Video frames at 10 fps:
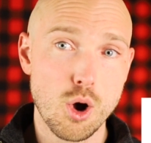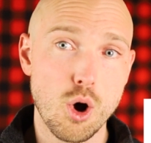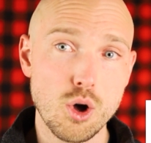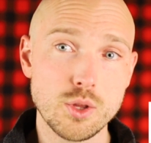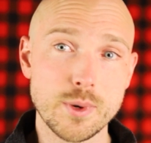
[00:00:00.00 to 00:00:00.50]

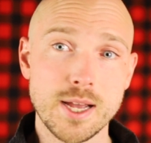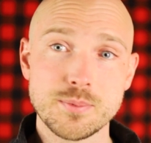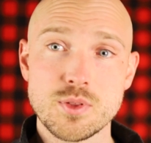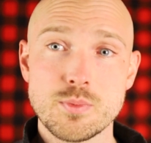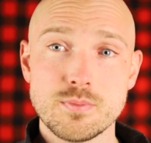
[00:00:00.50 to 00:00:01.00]
all the way
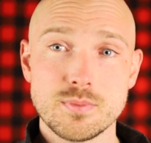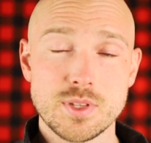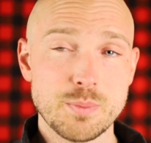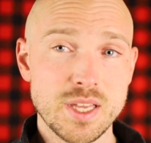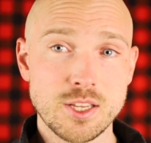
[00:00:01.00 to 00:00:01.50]
up to
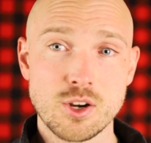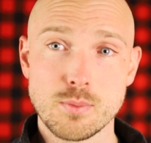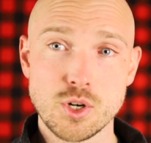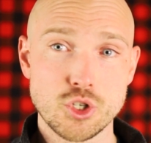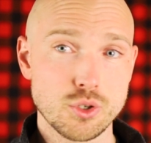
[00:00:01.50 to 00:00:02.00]
the big
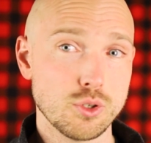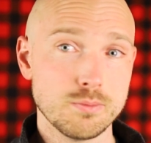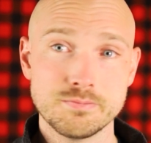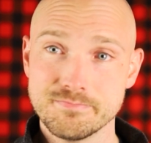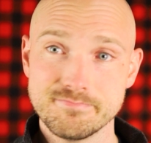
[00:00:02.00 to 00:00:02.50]

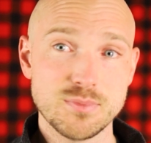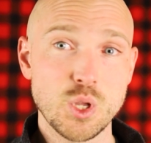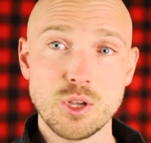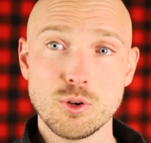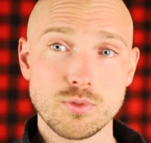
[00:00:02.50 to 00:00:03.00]
commercial
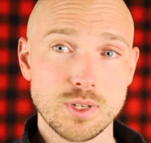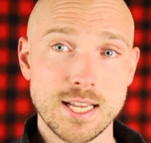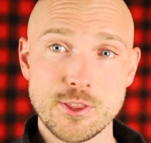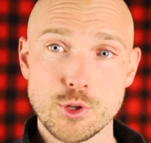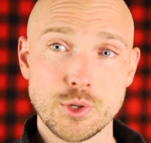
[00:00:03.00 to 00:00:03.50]
deal for
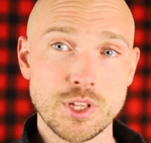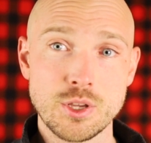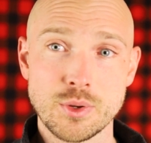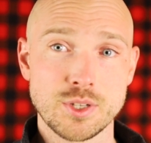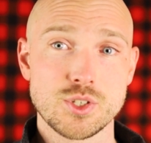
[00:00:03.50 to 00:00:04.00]
like 30
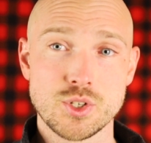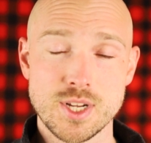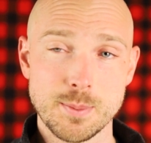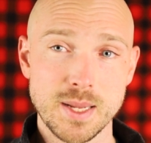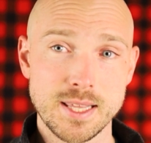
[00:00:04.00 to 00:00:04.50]
units or
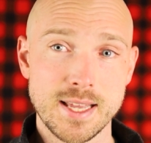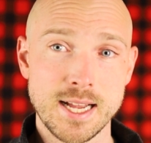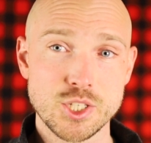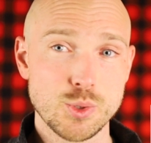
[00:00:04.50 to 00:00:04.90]
something like that.